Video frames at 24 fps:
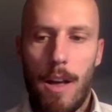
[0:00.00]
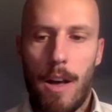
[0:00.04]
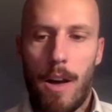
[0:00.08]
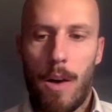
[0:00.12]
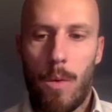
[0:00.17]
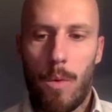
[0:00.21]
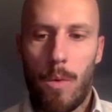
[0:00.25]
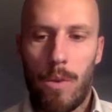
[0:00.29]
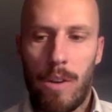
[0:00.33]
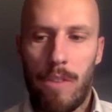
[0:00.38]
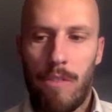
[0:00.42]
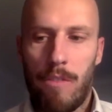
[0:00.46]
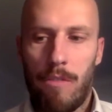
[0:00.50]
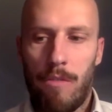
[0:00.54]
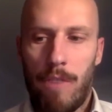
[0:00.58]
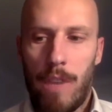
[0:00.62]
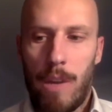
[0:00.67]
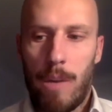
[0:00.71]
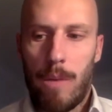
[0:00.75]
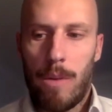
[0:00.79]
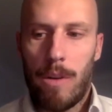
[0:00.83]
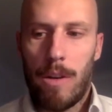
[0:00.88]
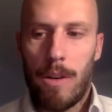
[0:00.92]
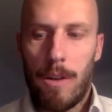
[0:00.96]
I would, so, we
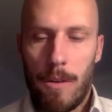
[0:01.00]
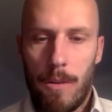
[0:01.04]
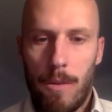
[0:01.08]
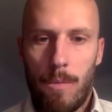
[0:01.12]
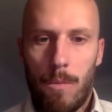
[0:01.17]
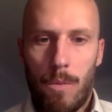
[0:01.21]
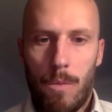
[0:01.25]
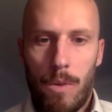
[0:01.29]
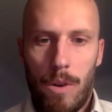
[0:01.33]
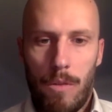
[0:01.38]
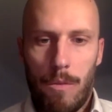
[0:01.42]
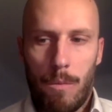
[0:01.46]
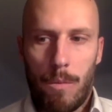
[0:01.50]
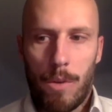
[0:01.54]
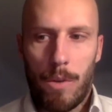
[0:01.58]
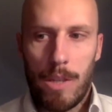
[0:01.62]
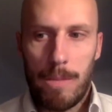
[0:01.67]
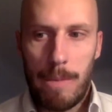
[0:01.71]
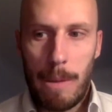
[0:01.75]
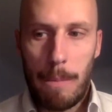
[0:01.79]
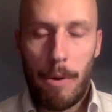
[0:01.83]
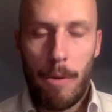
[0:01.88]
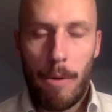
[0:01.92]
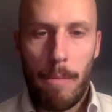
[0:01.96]
want want
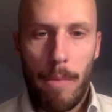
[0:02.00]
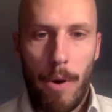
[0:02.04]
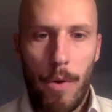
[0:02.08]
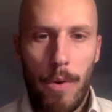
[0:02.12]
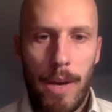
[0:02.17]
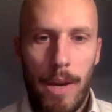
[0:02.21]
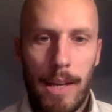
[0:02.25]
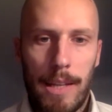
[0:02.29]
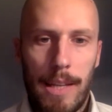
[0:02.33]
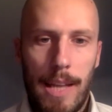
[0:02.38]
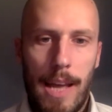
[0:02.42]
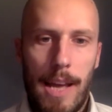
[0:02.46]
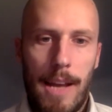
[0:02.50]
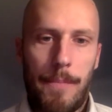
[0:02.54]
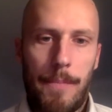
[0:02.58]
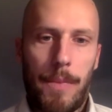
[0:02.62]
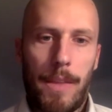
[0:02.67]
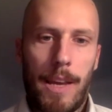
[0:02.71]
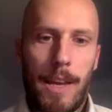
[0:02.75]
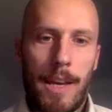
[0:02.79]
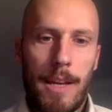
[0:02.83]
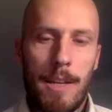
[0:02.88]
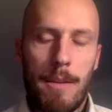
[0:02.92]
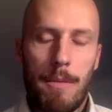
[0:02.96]
to be promoting that
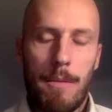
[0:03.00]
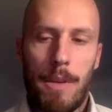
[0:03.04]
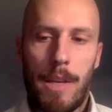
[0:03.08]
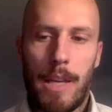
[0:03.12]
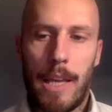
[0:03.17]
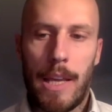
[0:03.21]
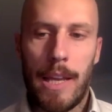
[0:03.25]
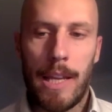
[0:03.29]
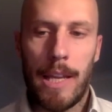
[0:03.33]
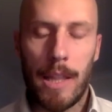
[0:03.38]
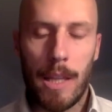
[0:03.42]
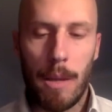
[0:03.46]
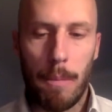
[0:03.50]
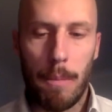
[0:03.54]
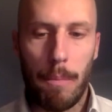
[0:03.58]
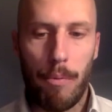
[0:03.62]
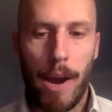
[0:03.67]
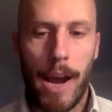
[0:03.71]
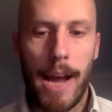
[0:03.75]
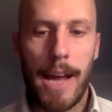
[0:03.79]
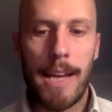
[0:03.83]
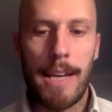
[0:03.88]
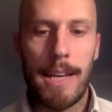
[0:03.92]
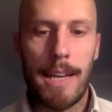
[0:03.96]
and getting the
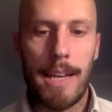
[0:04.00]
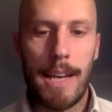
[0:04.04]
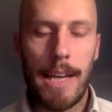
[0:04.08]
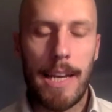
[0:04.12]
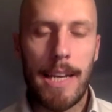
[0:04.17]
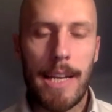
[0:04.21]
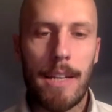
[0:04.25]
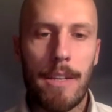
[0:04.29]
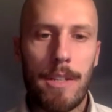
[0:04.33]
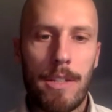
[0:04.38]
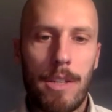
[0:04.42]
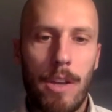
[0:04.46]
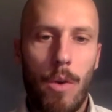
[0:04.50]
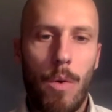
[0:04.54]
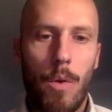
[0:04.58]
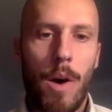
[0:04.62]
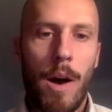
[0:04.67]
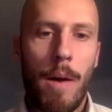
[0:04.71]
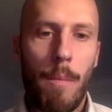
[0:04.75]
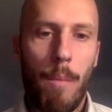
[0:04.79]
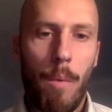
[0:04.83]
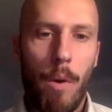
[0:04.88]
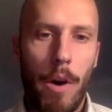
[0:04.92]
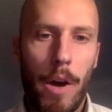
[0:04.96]
brand leaders who
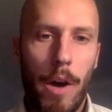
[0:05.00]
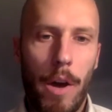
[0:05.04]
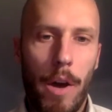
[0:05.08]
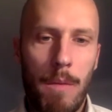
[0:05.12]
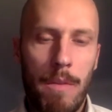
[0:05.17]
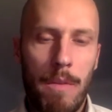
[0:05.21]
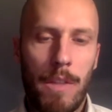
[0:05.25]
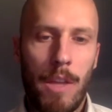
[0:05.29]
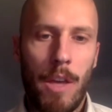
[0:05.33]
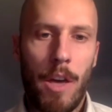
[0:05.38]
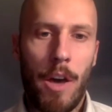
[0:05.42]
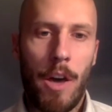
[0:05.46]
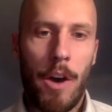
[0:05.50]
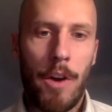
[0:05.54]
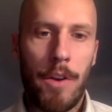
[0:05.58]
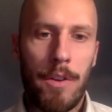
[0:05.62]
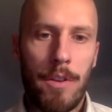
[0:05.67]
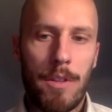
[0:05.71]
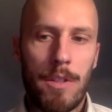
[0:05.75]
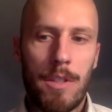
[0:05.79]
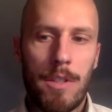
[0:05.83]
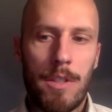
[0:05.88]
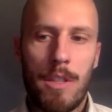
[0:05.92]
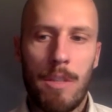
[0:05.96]
I'm working with, the
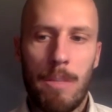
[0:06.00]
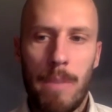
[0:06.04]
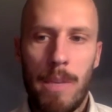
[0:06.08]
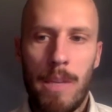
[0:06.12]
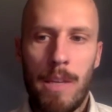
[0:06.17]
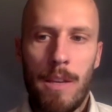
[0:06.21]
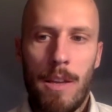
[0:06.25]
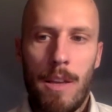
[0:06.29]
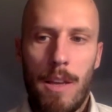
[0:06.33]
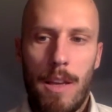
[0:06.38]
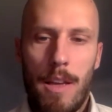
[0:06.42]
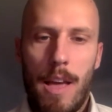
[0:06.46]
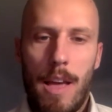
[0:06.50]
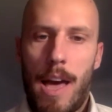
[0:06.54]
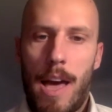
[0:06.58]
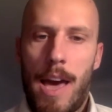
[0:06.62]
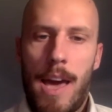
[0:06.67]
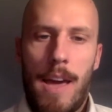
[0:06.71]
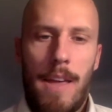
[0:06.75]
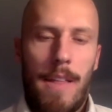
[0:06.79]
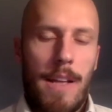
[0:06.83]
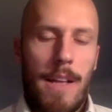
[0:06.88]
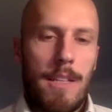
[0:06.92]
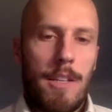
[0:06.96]
owners, to be,
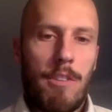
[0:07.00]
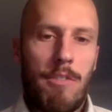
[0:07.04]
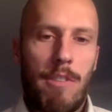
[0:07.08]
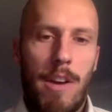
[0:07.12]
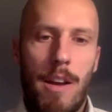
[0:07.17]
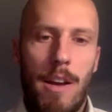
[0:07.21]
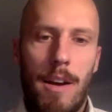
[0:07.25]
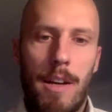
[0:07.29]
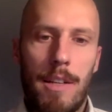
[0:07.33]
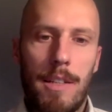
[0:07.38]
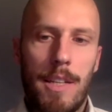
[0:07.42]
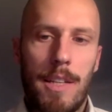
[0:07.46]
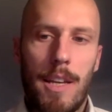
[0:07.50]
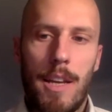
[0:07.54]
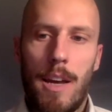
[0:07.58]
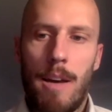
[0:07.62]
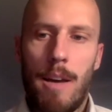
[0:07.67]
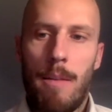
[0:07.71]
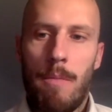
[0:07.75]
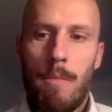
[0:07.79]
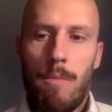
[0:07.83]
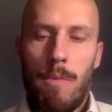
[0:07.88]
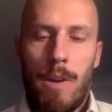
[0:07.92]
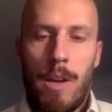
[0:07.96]
hey, that's a great idea.
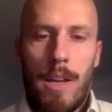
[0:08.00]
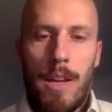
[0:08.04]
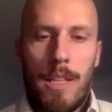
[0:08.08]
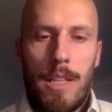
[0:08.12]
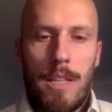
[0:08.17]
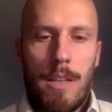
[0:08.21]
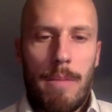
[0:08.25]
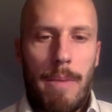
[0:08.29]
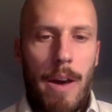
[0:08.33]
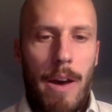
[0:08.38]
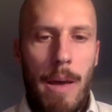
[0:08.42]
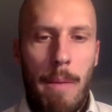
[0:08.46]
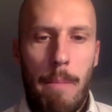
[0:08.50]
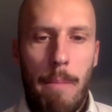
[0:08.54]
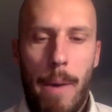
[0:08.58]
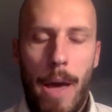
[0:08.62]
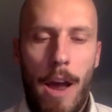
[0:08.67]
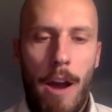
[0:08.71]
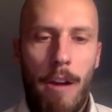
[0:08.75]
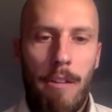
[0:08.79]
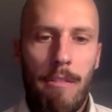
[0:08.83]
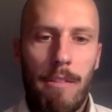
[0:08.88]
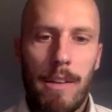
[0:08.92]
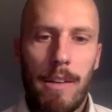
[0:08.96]
It's about
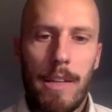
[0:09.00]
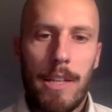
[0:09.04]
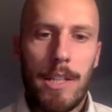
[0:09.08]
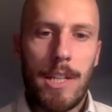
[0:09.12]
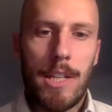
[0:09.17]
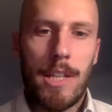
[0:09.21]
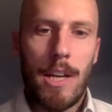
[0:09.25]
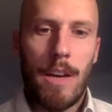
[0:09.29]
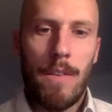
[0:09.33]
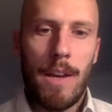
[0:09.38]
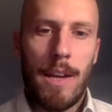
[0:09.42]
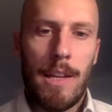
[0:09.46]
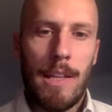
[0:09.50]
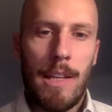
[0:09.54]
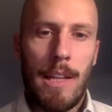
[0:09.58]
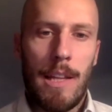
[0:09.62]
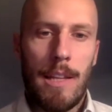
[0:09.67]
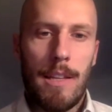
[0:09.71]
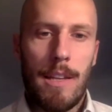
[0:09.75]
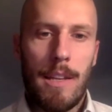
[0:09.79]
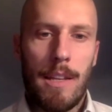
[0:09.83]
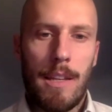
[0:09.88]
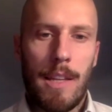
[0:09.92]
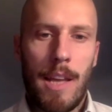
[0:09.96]
empowering each other at the
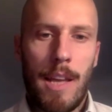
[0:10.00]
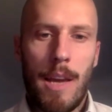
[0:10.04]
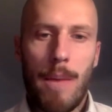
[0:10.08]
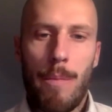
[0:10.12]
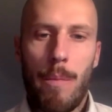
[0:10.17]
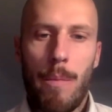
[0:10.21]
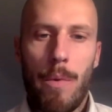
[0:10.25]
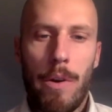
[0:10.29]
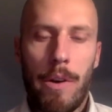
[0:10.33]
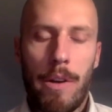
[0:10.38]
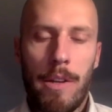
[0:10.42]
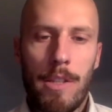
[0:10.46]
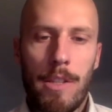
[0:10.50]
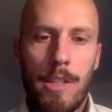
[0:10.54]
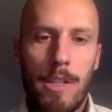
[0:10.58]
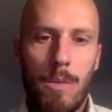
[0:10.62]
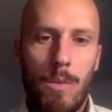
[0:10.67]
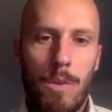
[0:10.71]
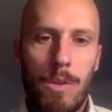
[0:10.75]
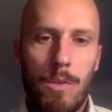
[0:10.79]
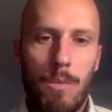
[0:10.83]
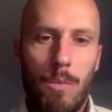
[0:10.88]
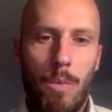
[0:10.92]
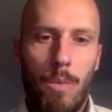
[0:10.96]
end of the day and working to,
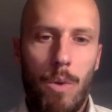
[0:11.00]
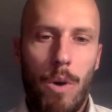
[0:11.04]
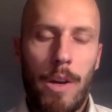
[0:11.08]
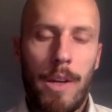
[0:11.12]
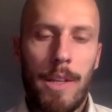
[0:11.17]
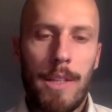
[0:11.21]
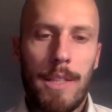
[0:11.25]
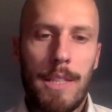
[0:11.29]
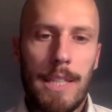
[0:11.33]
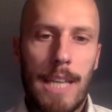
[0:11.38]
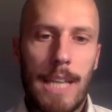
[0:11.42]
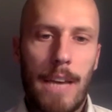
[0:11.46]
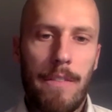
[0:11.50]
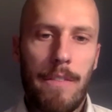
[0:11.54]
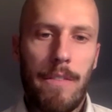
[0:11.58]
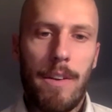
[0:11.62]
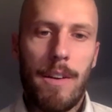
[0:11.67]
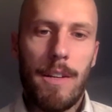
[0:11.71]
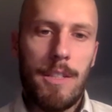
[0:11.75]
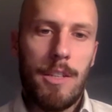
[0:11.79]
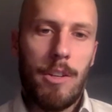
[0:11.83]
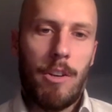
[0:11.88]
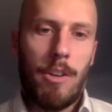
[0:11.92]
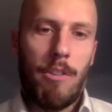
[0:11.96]
working
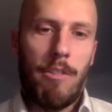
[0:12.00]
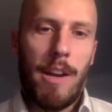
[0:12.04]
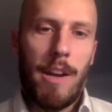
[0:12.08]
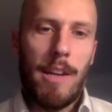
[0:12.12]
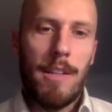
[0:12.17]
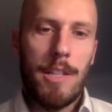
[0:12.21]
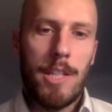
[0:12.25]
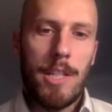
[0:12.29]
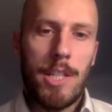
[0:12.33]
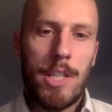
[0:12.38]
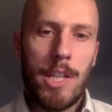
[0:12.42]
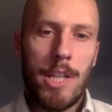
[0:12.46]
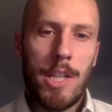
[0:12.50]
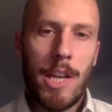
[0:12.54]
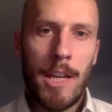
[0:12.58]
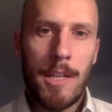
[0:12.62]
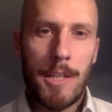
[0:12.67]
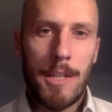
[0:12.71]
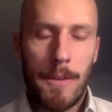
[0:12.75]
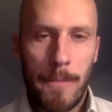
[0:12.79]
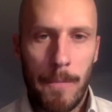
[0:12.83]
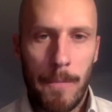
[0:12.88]
together to create this change.